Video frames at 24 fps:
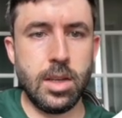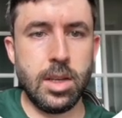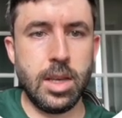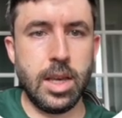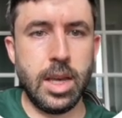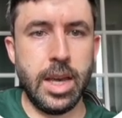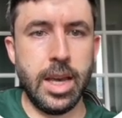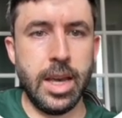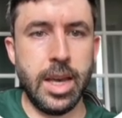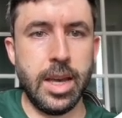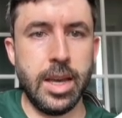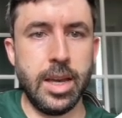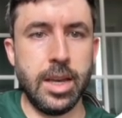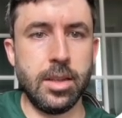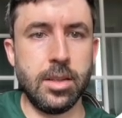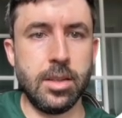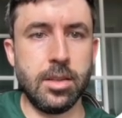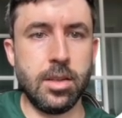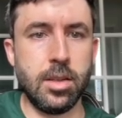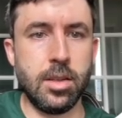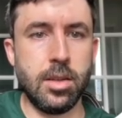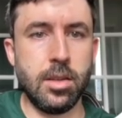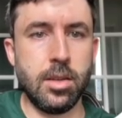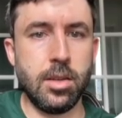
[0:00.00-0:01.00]

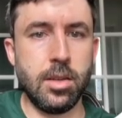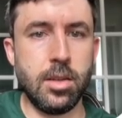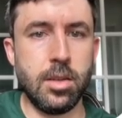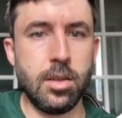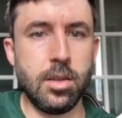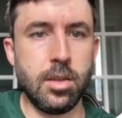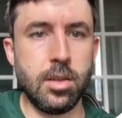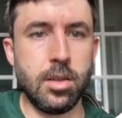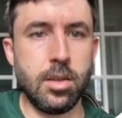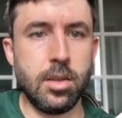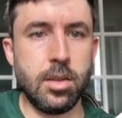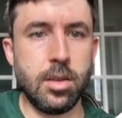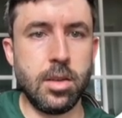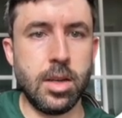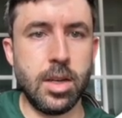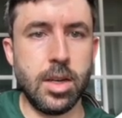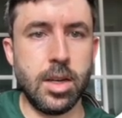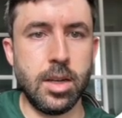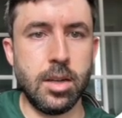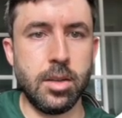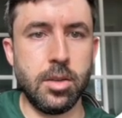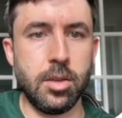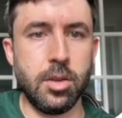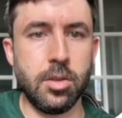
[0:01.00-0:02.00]
And,
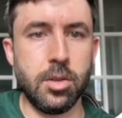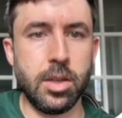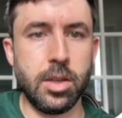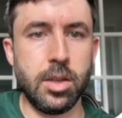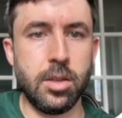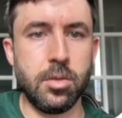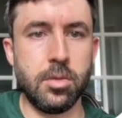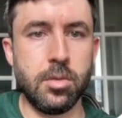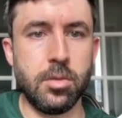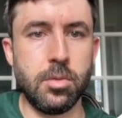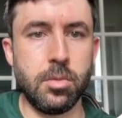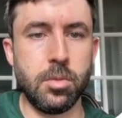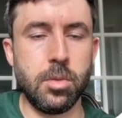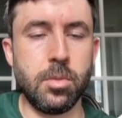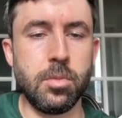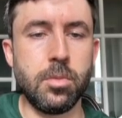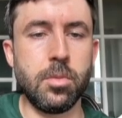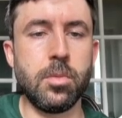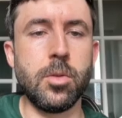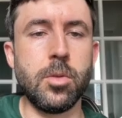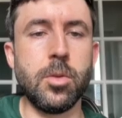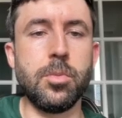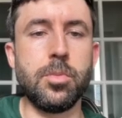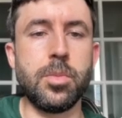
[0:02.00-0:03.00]
I can,
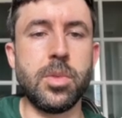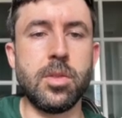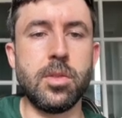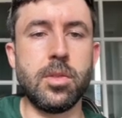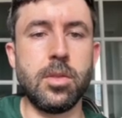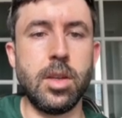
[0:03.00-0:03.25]
oops,